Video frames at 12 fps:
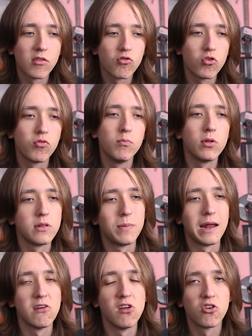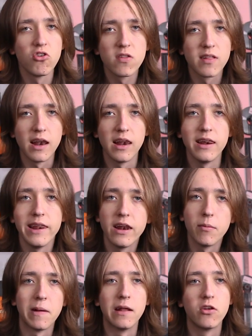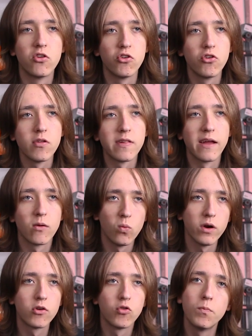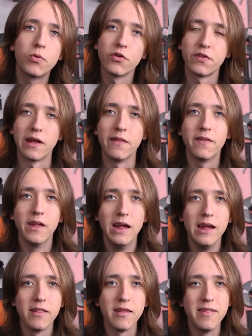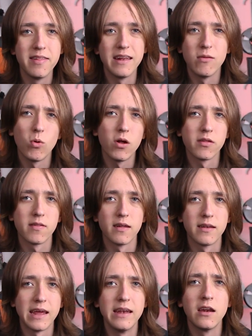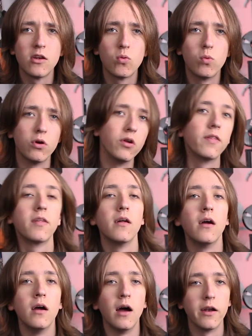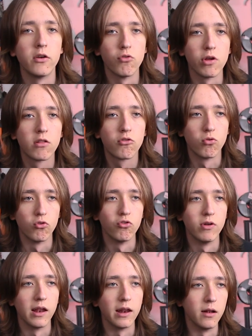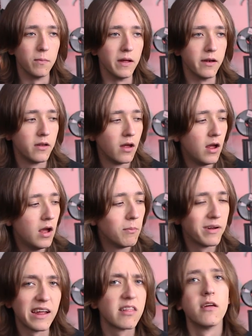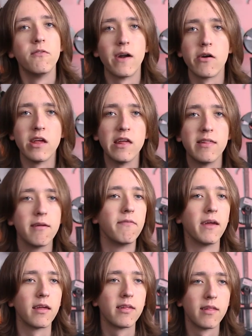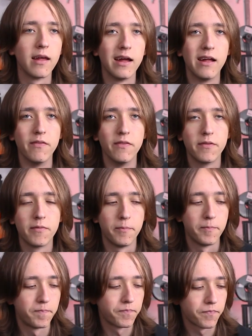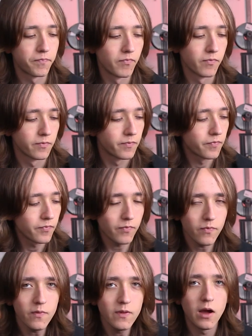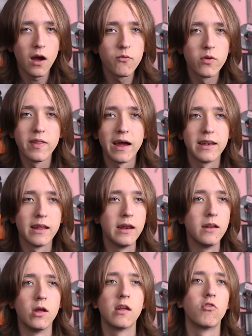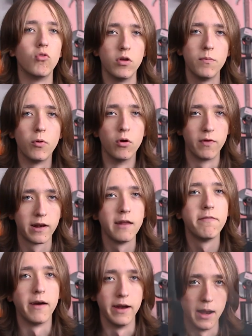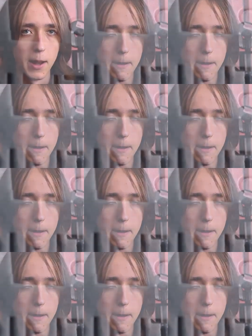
extrusion multiplier just a little bit, just like 1 or 2%, since it was tending towards uh, under extrusion a little bit. But that's a very easy fix, and after that, it extruded perfectly fine.